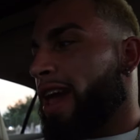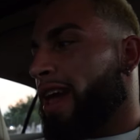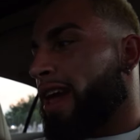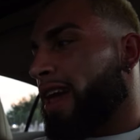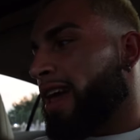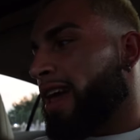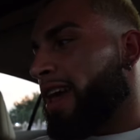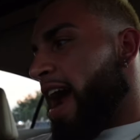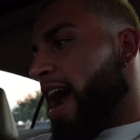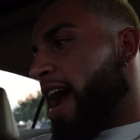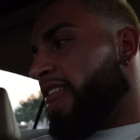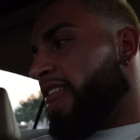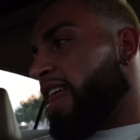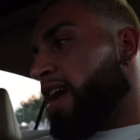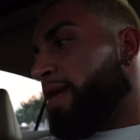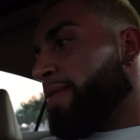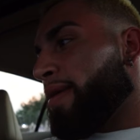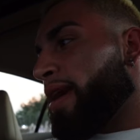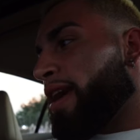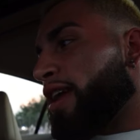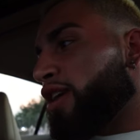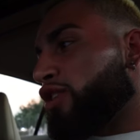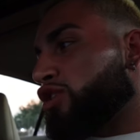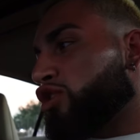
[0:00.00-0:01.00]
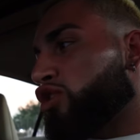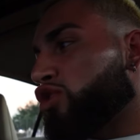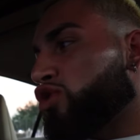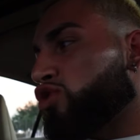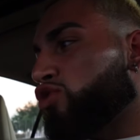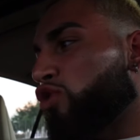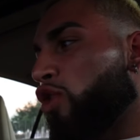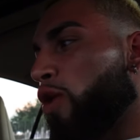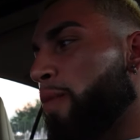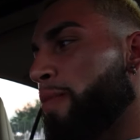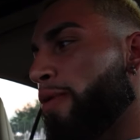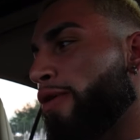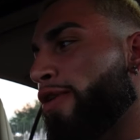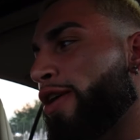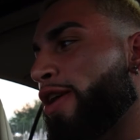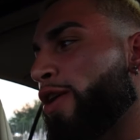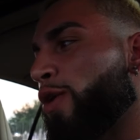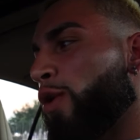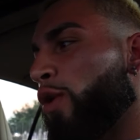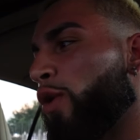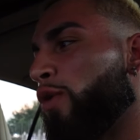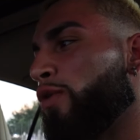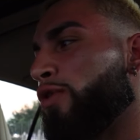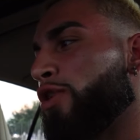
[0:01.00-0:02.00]
And then I'm getting a strawberry
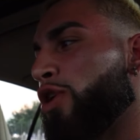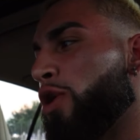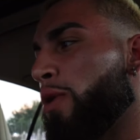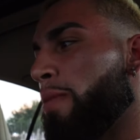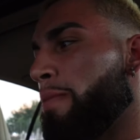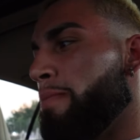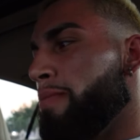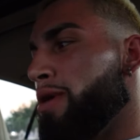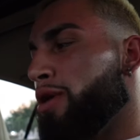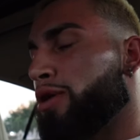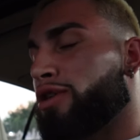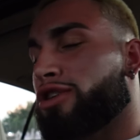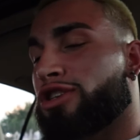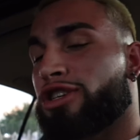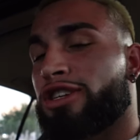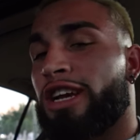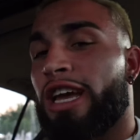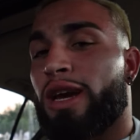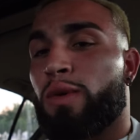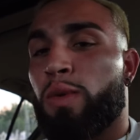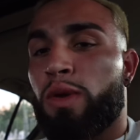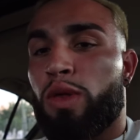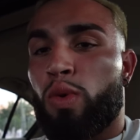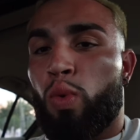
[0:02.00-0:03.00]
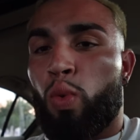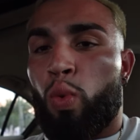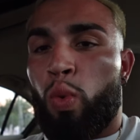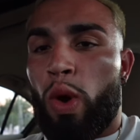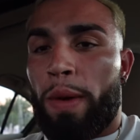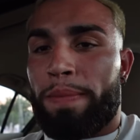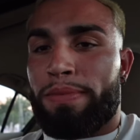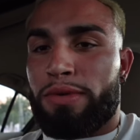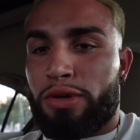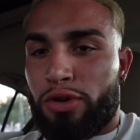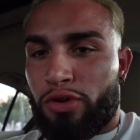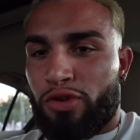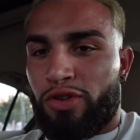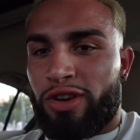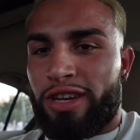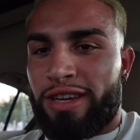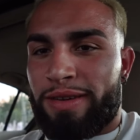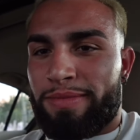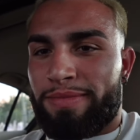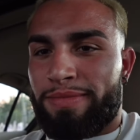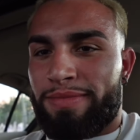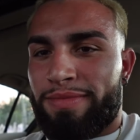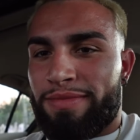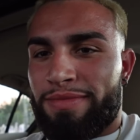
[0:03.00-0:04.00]
Oreo milkshake with whipped
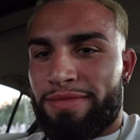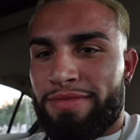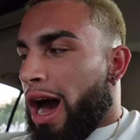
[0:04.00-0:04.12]
cream.